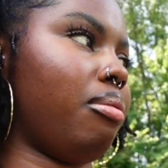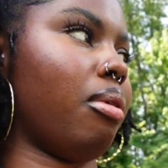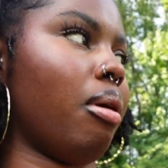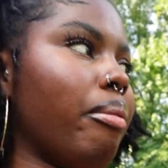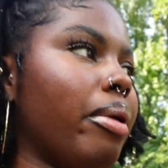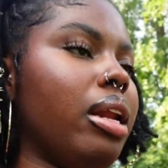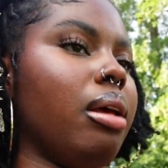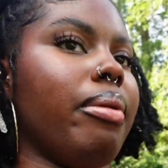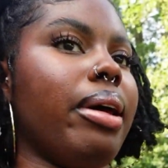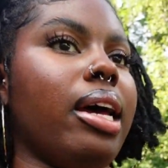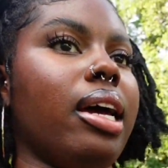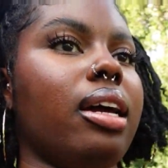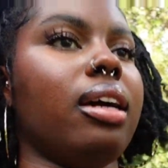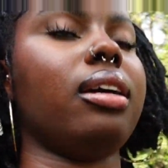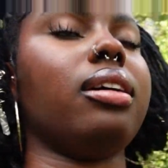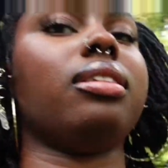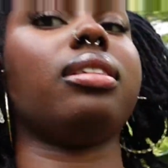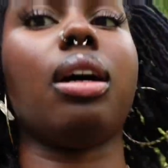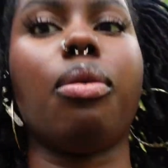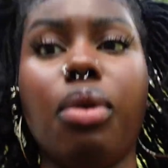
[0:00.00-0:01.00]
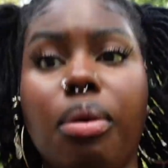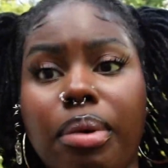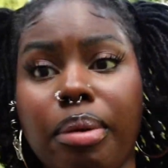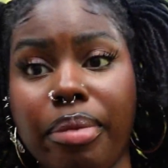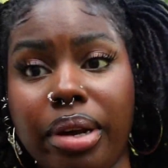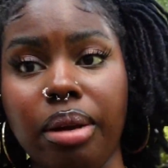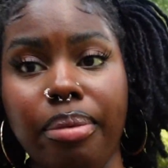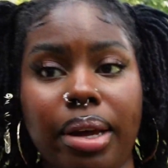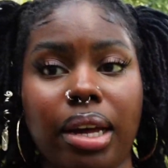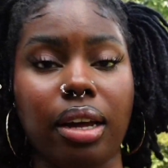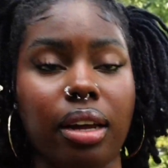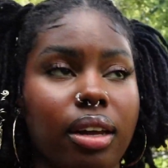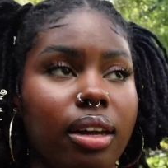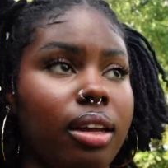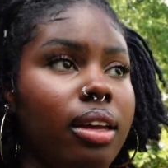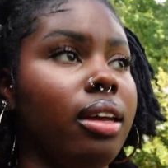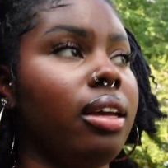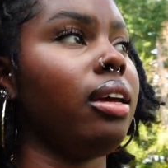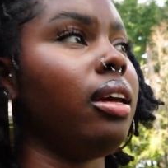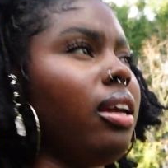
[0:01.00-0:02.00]
me my money back, because I want my money back.
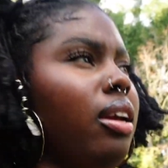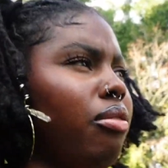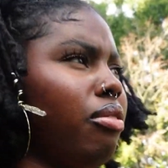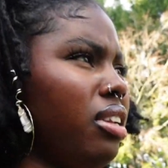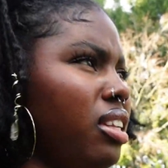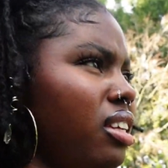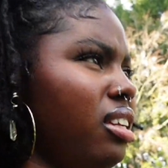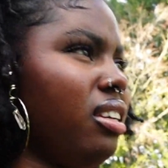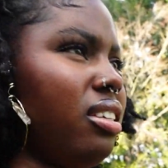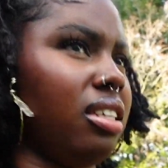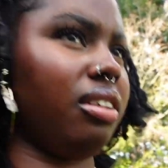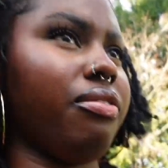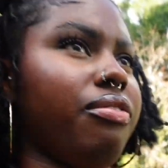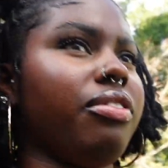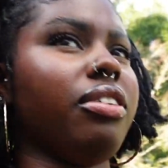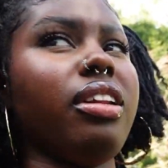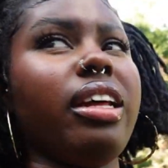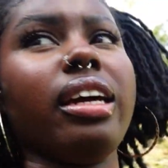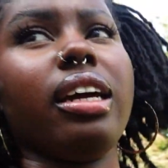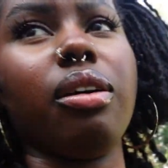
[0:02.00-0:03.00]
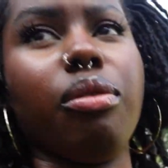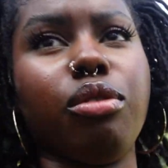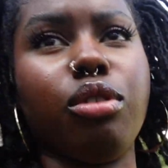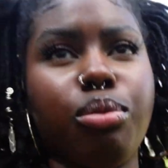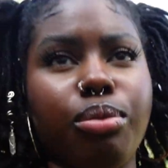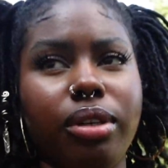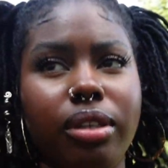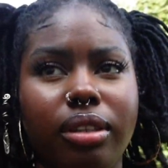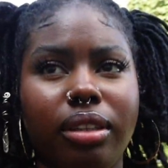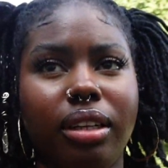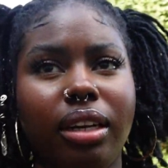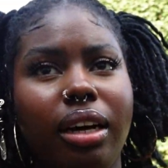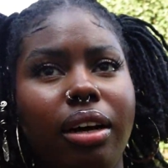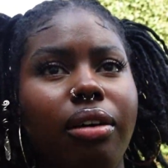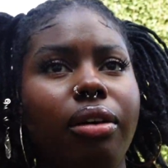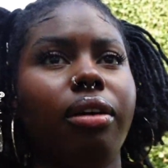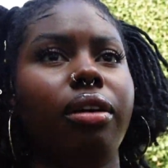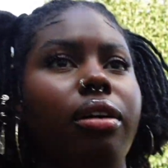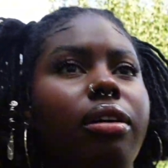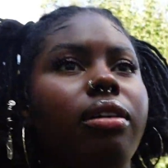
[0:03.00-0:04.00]
It really doesn't feel like it was worth it at
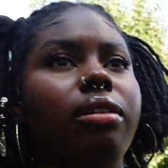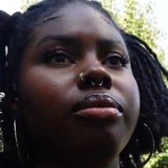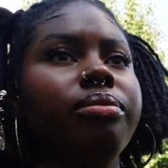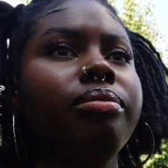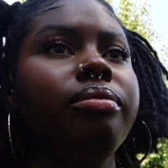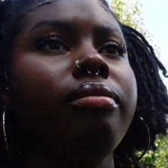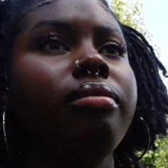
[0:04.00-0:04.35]
all.